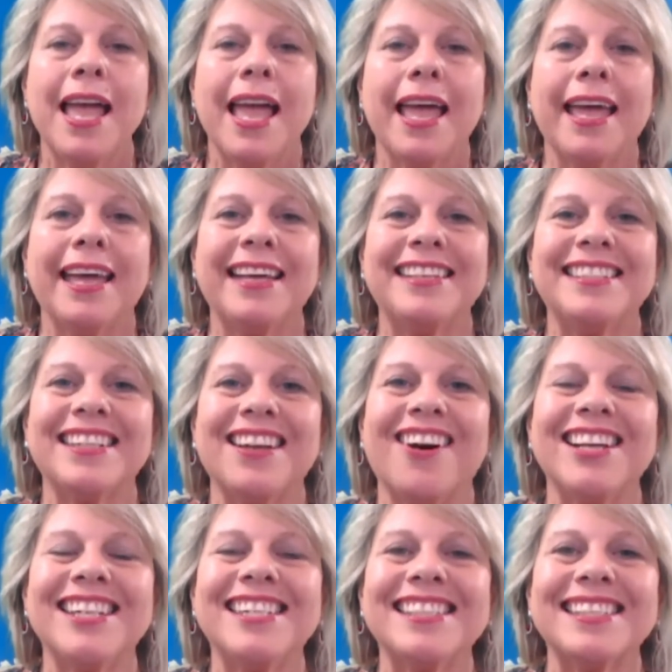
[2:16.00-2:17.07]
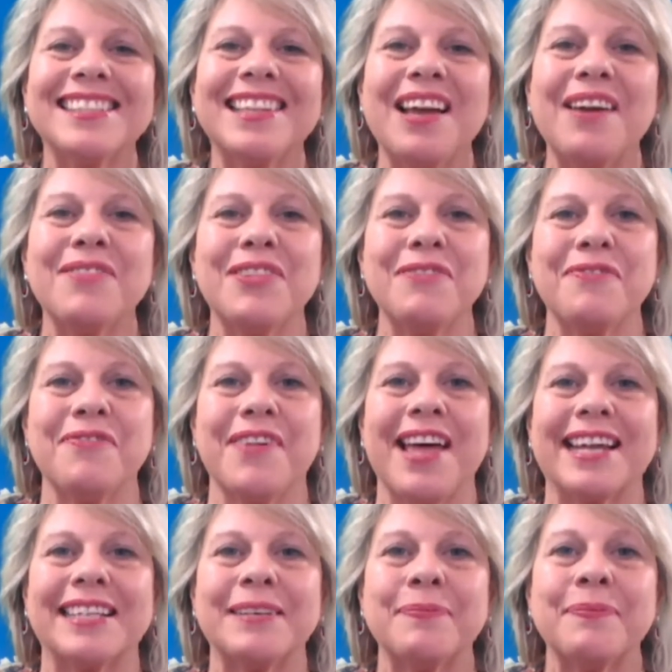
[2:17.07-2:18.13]
And I just love the
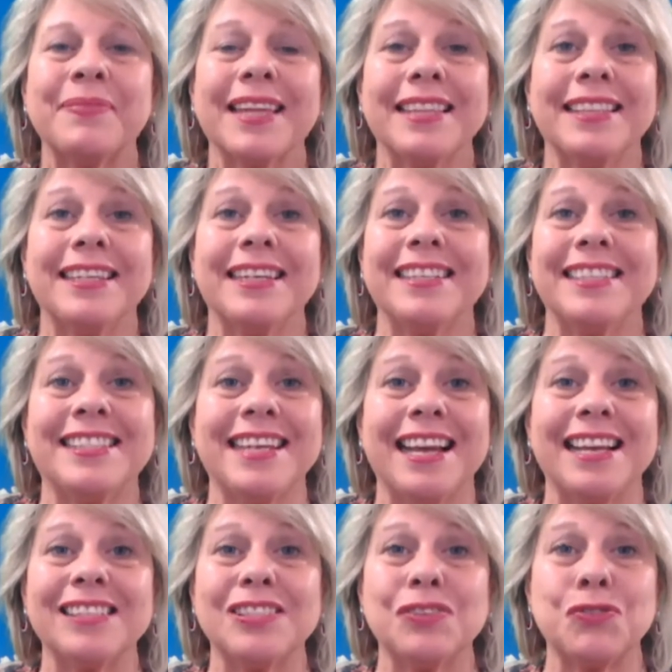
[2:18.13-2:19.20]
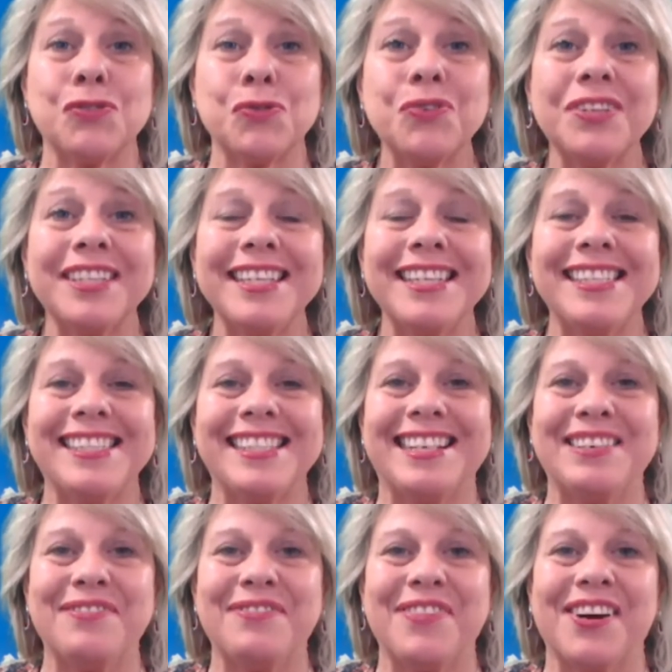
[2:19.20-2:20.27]
fact that it does truly
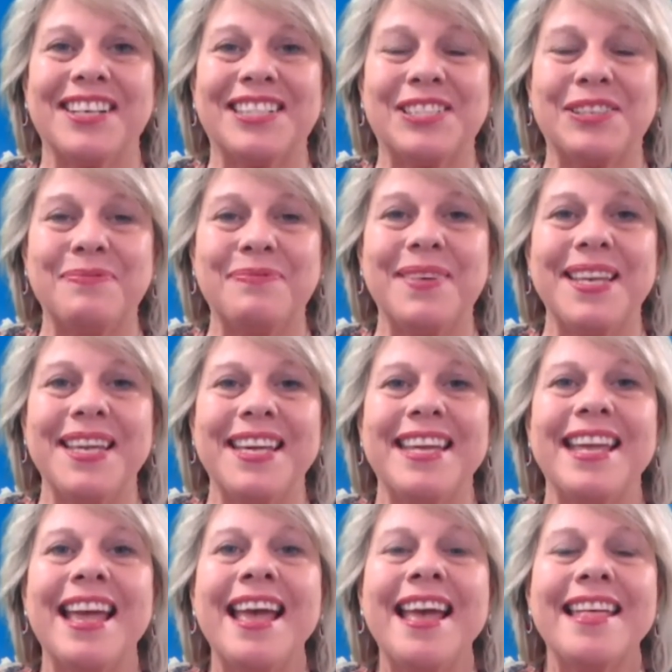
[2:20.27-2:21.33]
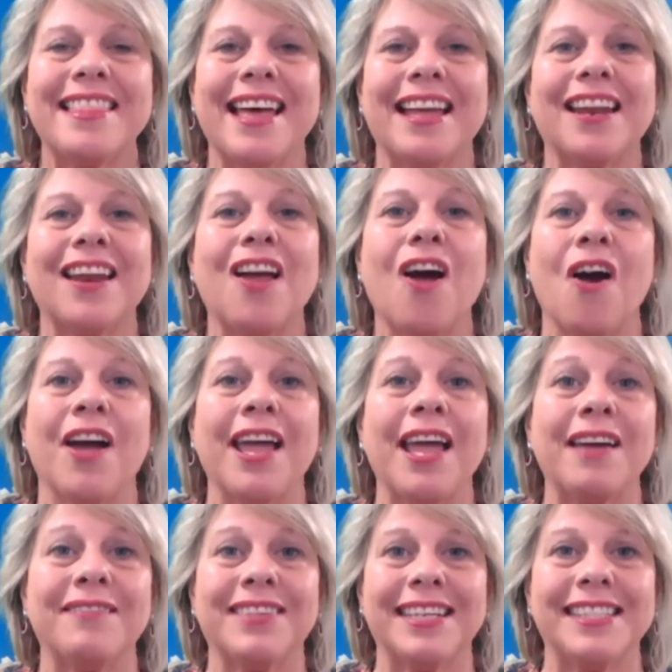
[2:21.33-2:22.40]
signify to me that I
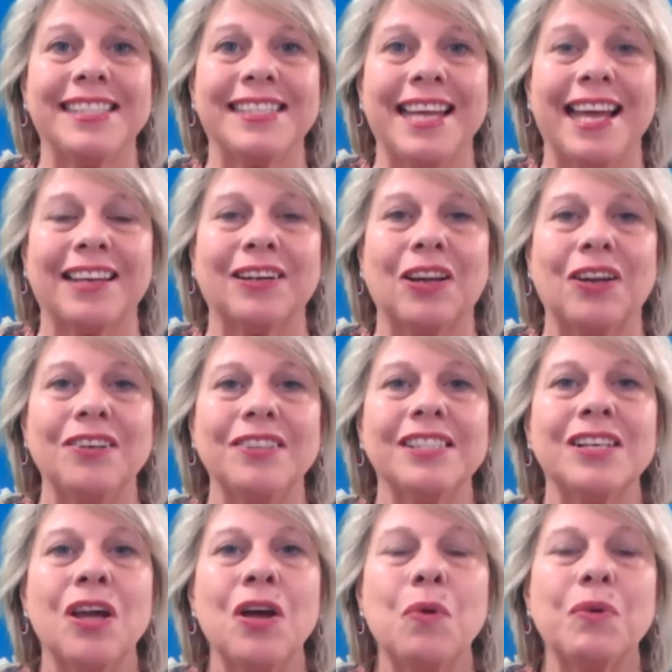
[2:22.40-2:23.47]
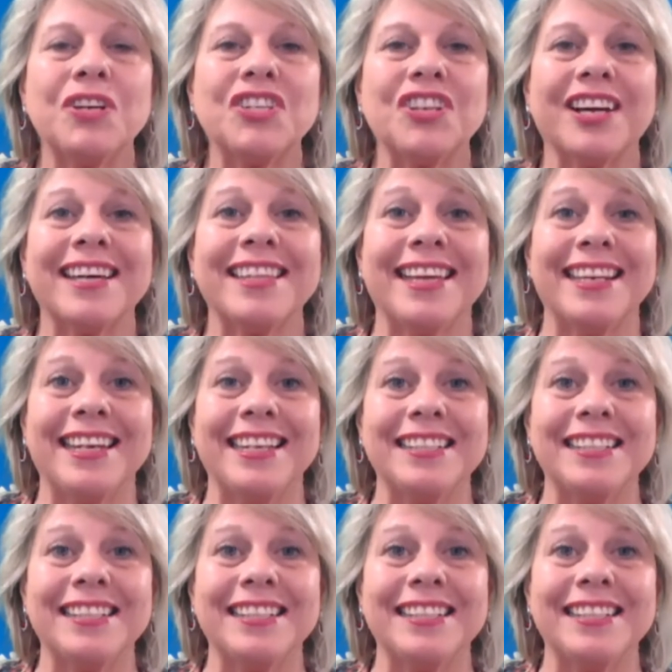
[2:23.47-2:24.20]
have these downloads, which I can then